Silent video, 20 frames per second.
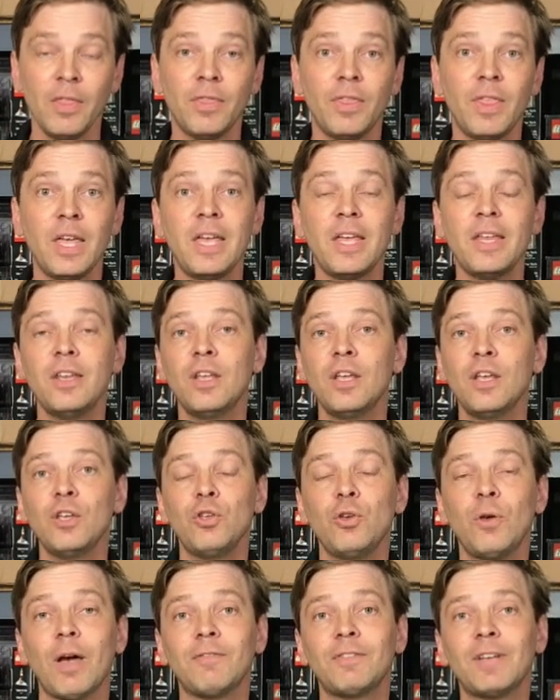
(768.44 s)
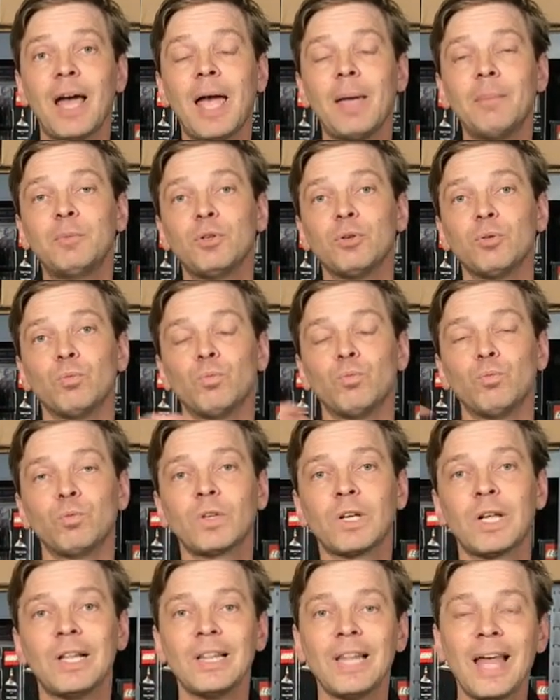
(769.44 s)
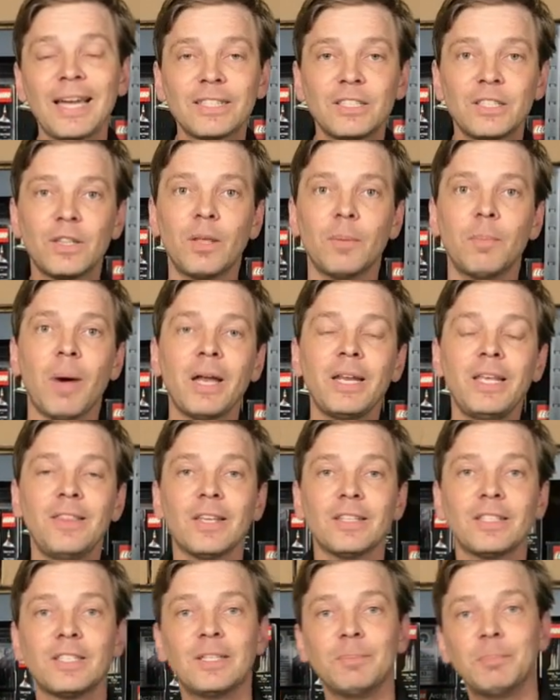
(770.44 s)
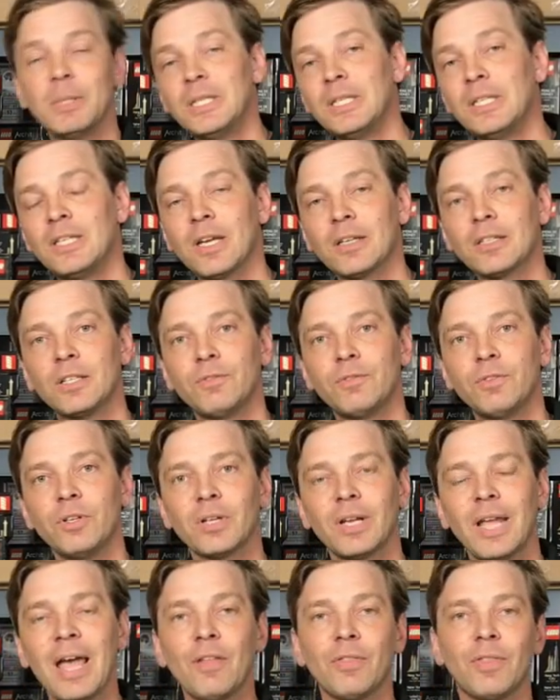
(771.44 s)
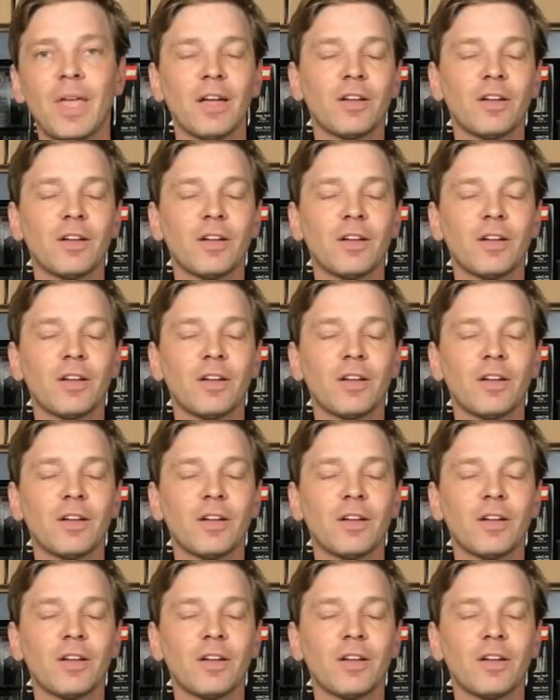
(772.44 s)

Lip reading: Then you have time to collect the money that's been deducted for your account.